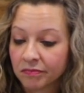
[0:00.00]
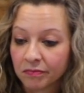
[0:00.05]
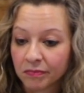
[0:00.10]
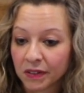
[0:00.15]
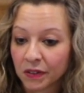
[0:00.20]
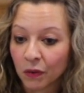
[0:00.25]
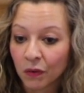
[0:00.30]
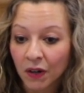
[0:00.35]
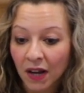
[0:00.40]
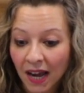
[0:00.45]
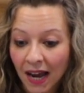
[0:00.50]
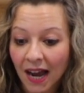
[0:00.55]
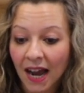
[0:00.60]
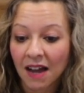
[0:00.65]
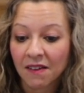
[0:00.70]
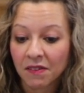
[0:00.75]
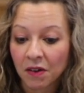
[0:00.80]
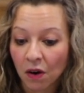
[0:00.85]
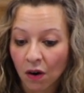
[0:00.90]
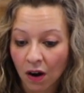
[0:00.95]
don't
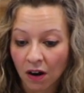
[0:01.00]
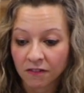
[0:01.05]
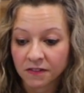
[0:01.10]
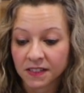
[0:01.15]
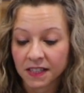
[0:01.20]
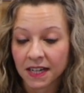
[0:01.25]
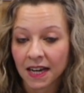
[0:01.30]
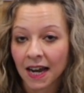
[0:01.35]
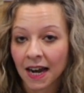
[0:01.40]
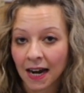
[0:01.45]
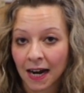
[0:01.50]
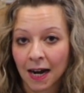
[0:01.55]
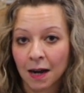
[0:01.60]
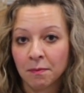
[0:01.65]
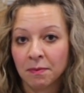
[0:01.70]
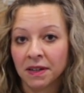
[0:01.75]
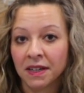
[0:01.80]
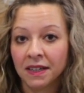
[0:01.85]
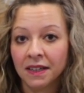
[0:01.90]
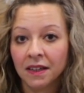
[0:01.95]
have often
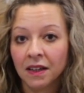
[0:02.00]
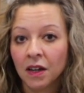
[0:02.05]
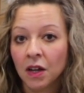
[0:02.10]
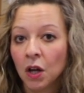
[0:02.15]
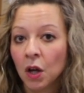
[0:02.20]
happen